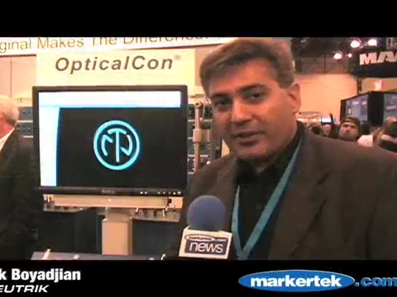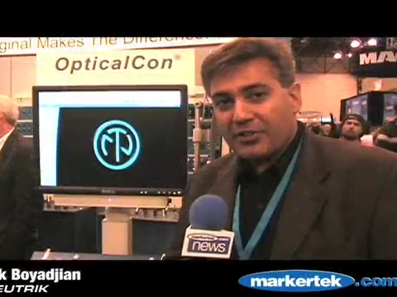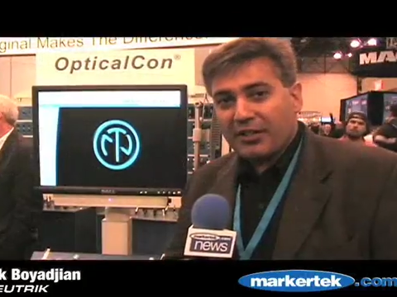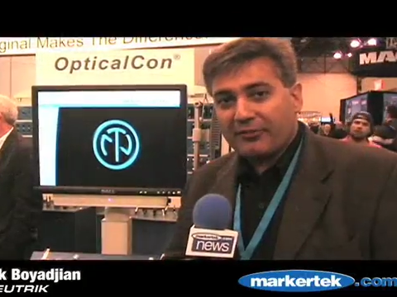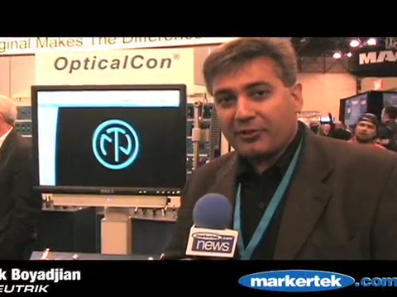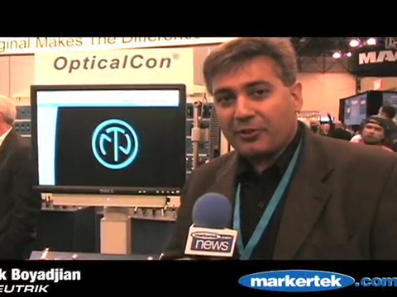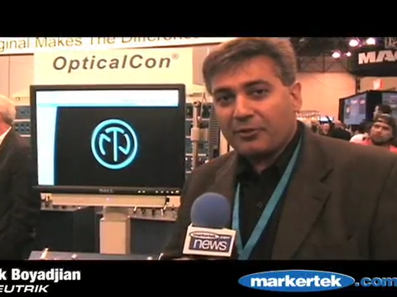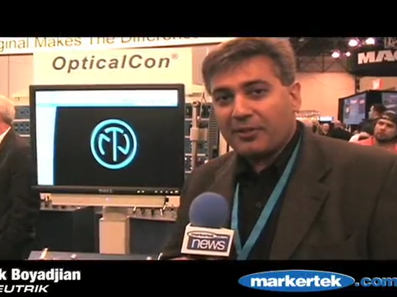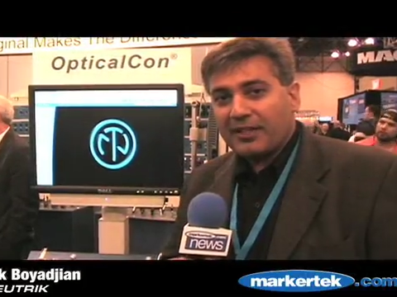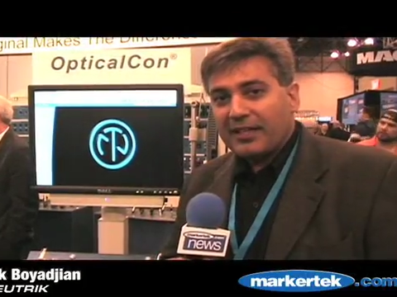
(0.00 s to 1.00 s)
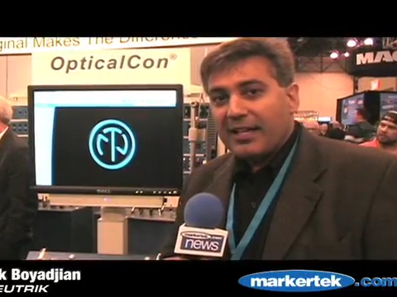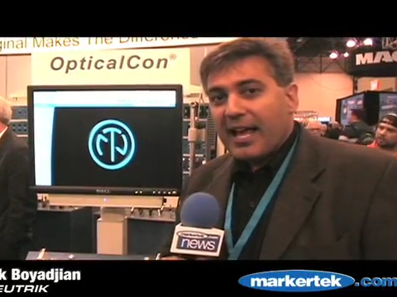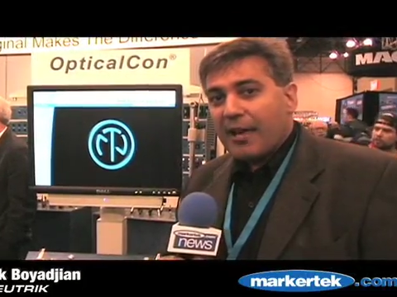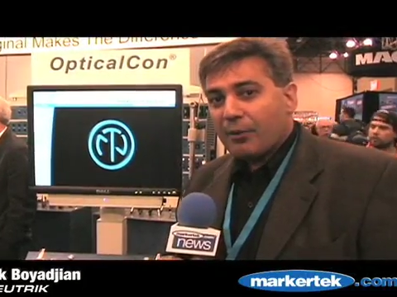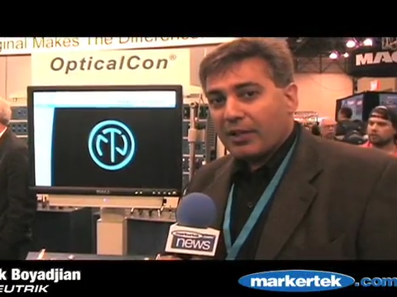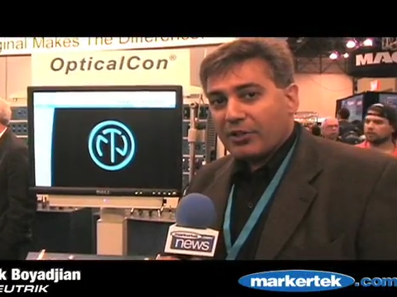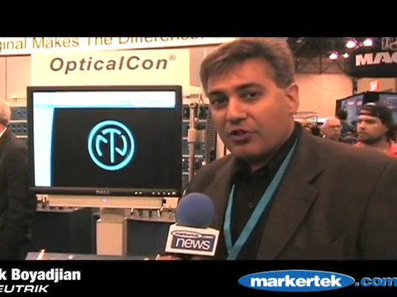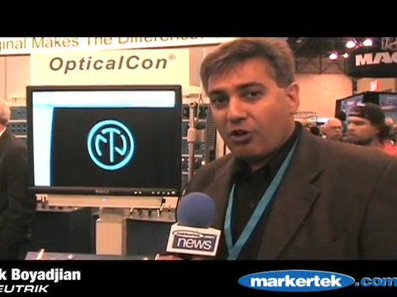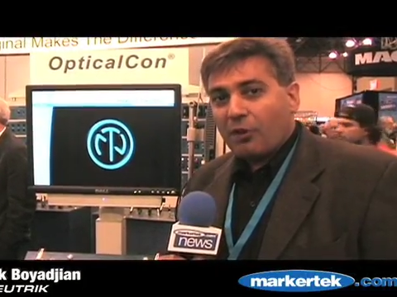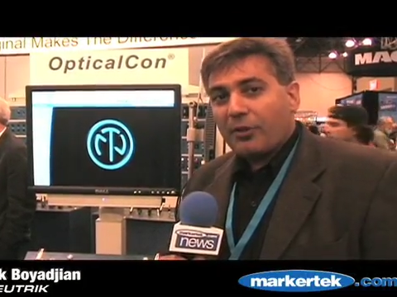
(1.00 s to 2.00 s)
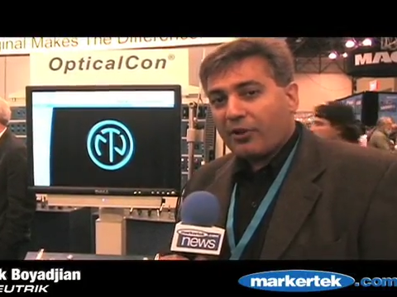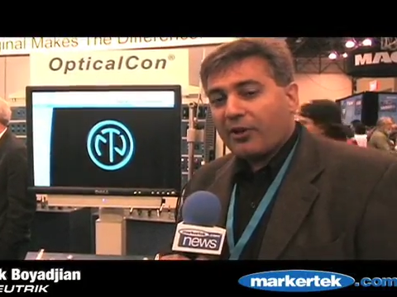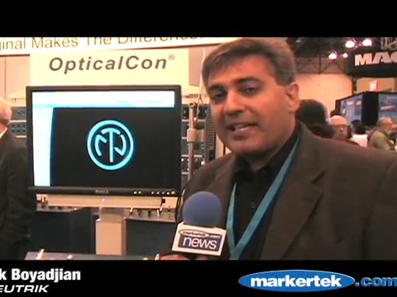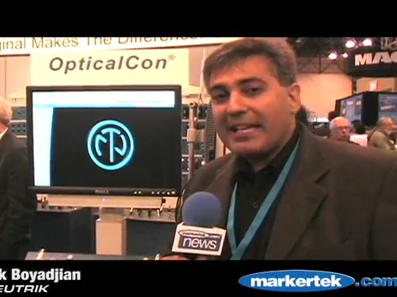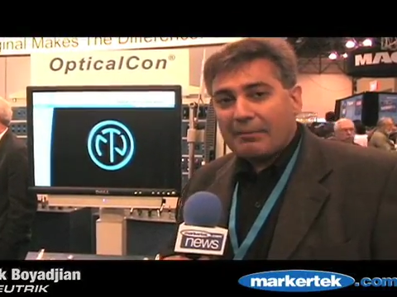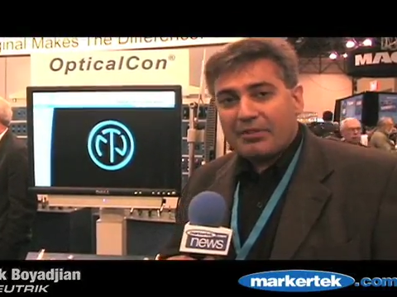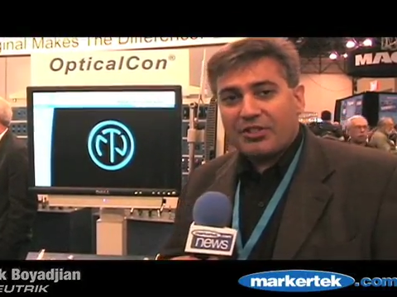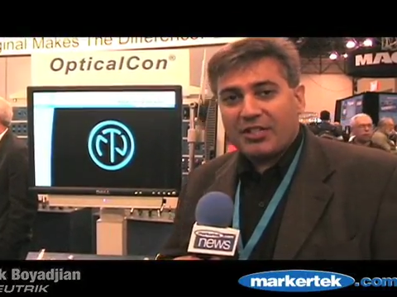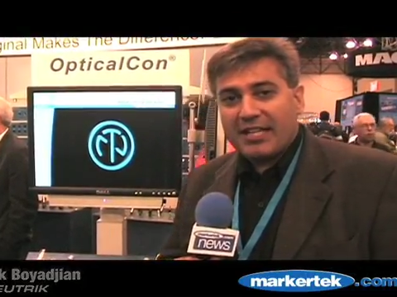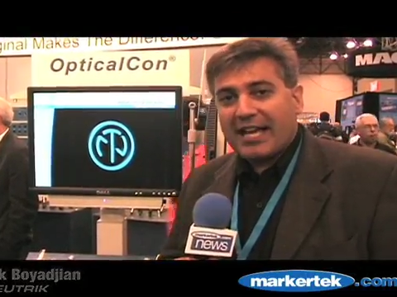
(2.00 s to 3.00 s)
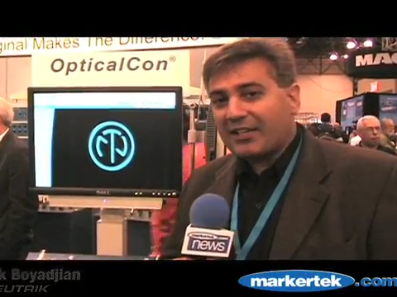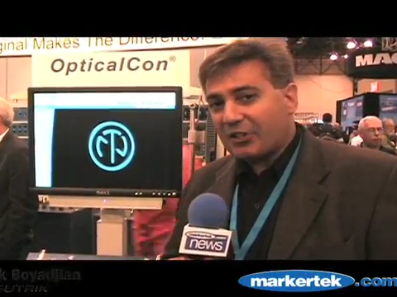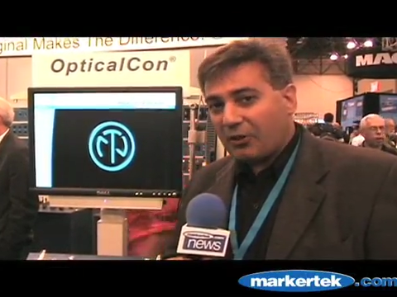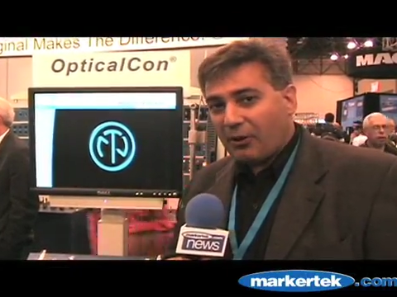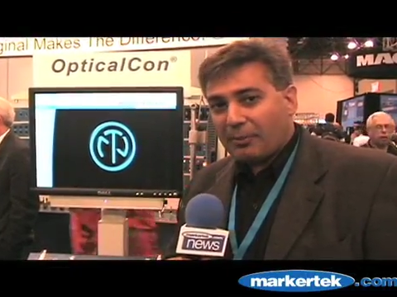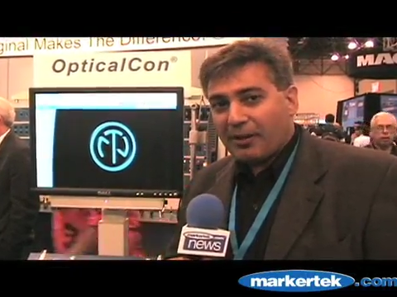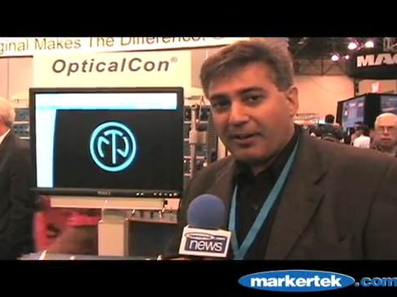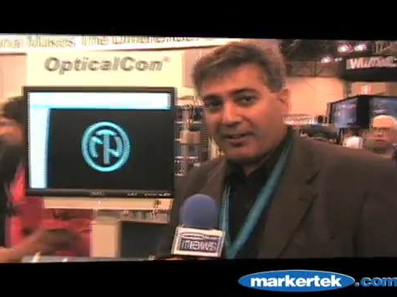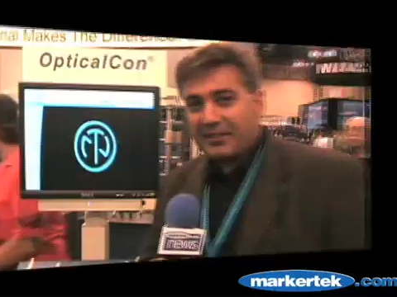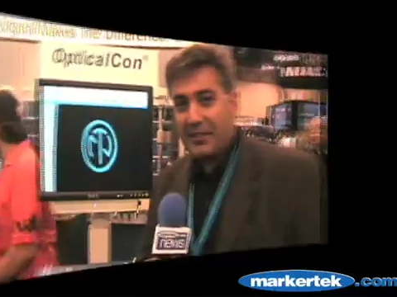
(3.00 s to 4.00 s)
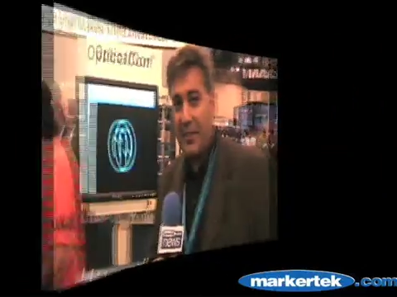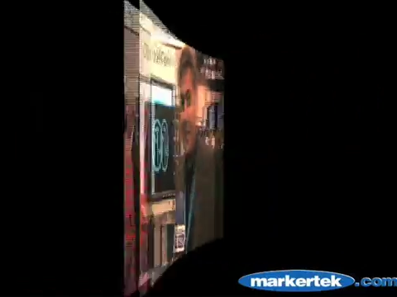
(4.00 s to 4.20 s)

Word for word: you this afternoon, and we're going to start with our EMC XLR product.